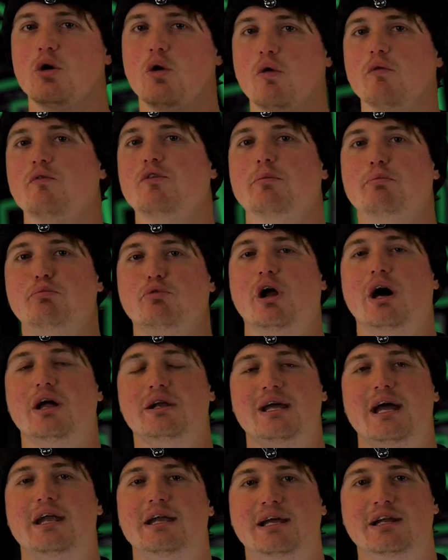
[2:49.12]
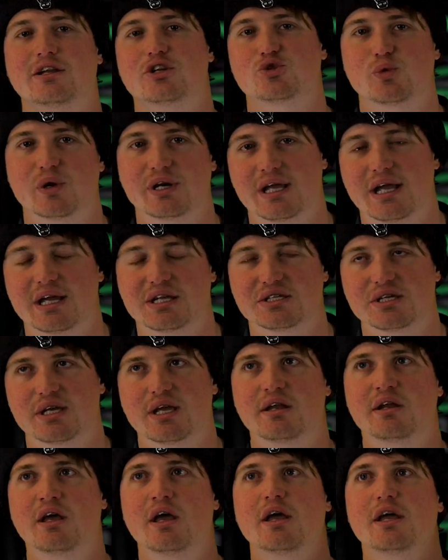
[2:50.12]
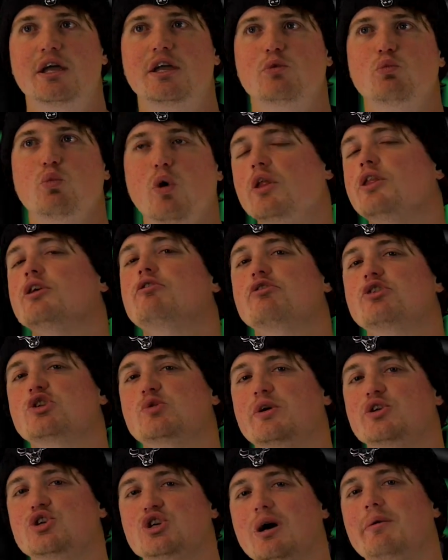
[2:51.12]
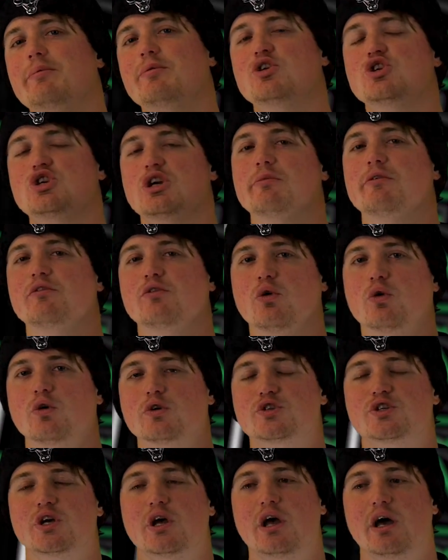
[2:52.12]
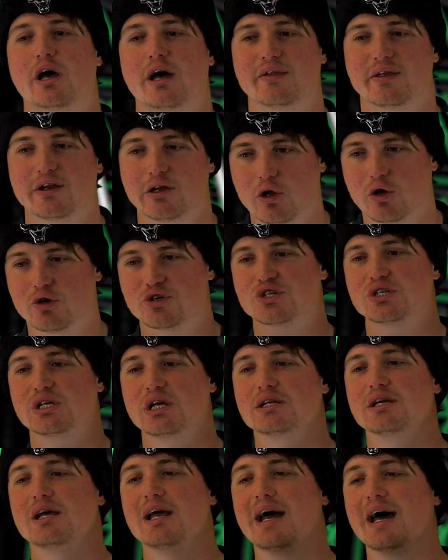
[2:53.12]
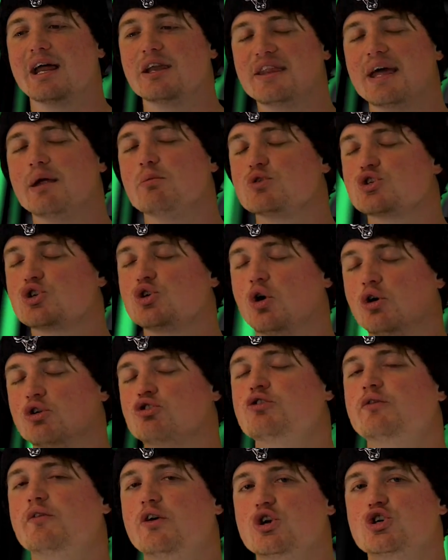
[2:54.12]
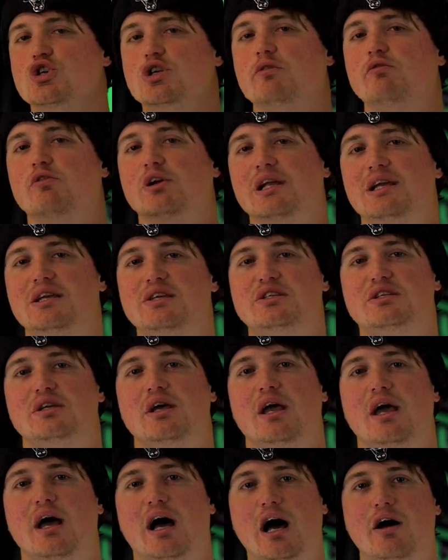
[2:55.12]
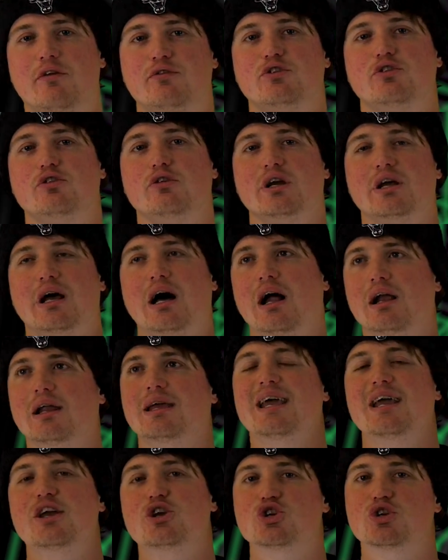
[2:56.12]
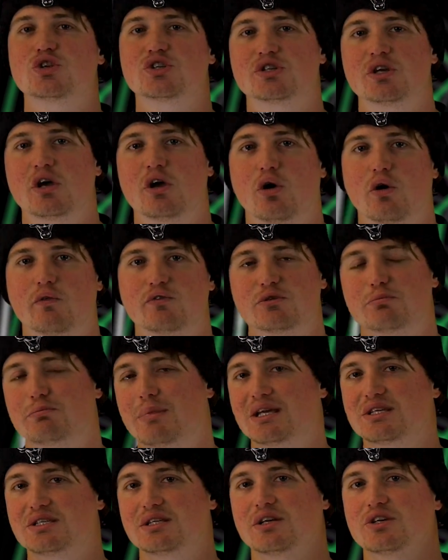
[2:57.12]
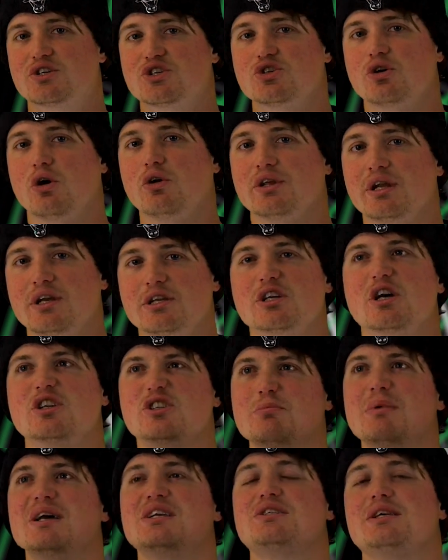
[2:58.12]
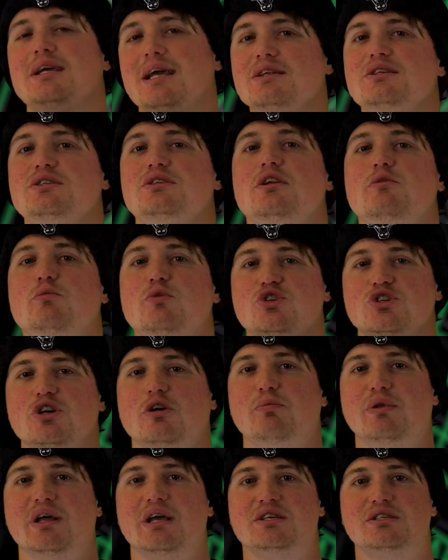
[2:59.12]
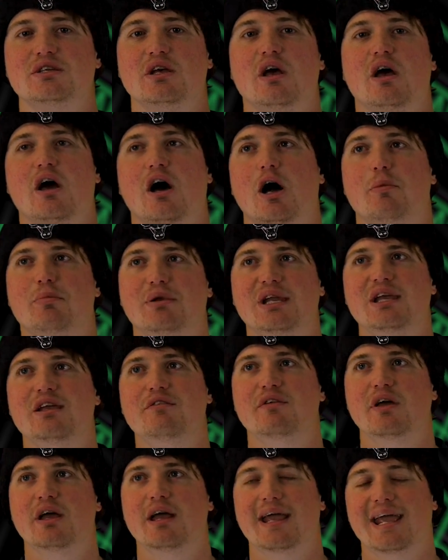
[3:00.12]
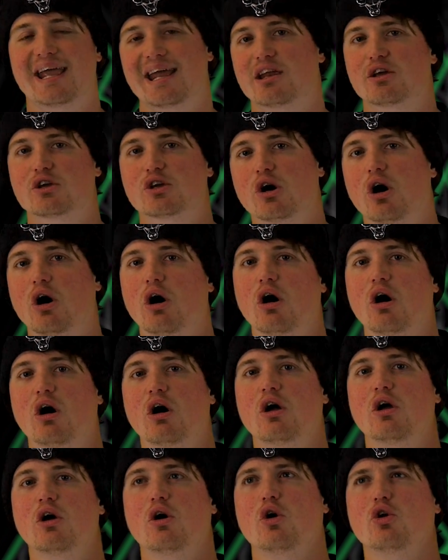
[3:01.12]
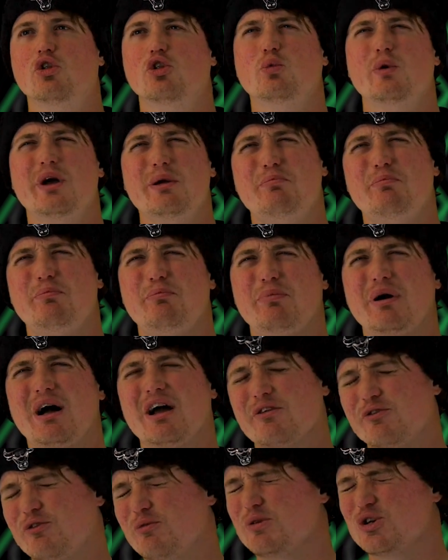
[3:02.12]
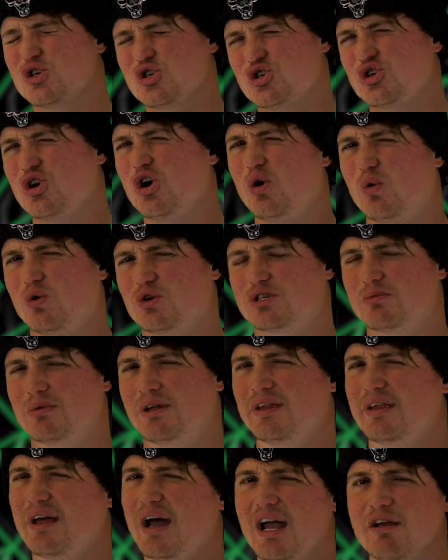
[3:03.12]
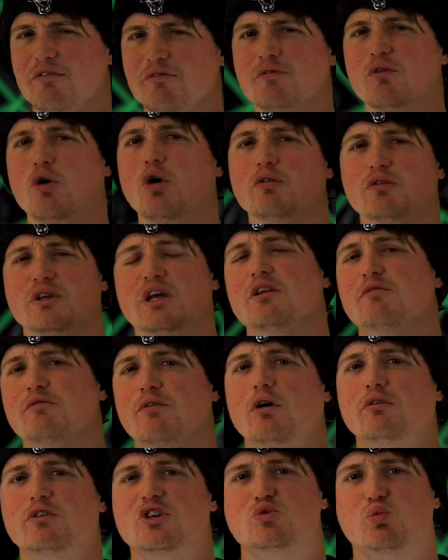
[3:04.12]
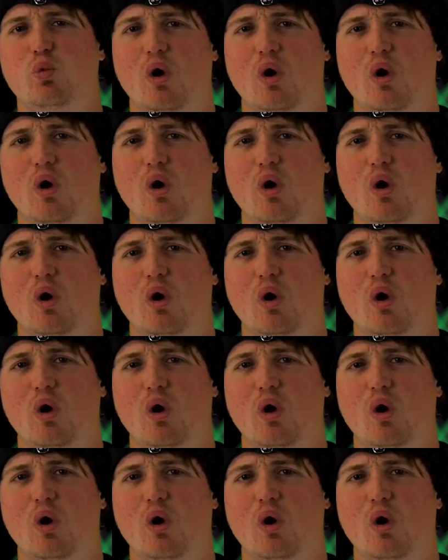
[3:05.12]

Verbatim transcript: of the brand heading into 2018. He won the Cruiserweight Championship, of course, and then lost it, and then was controversially released after allegations of domestic assault and a domestic incident which took place, I believe, in a car on the way back from a show or something like that. It involved, it involved his